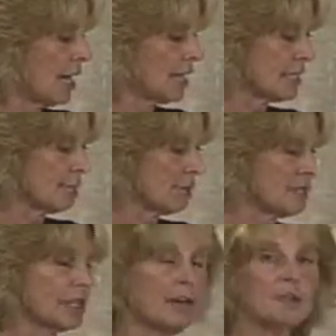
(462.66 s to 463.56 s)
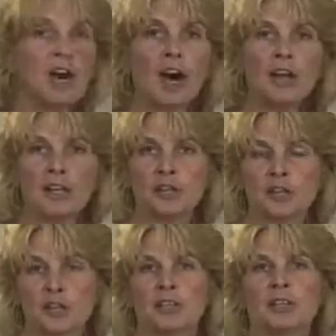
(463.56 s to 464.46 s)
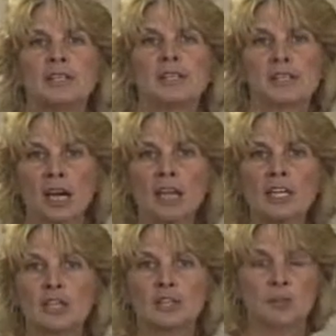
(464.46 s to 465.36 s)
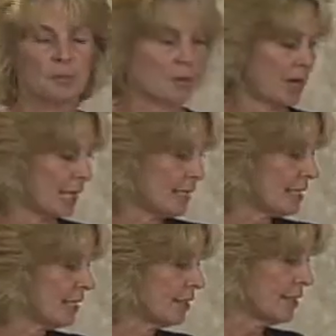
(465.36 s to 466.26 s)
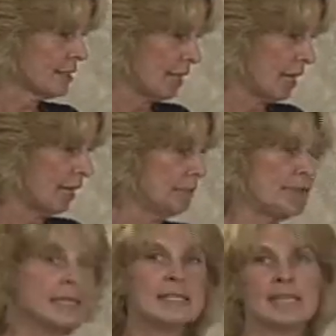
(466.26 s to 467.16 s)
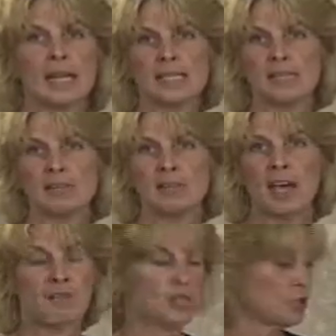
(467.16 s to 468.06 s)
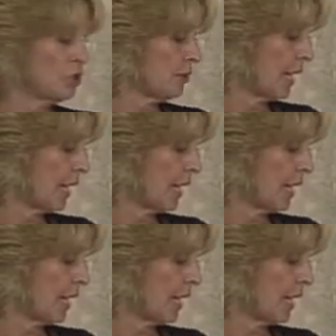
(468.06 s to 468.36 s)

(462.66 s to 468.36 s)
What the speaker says: hospitals that I've called on are currently stocking 2 products. This eliminates the idea of having to do